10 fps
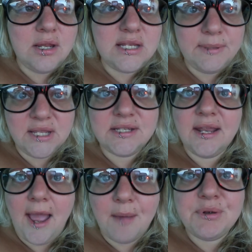is because it
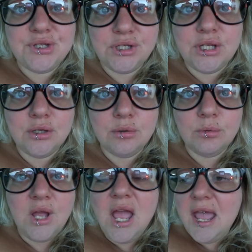could happen to you.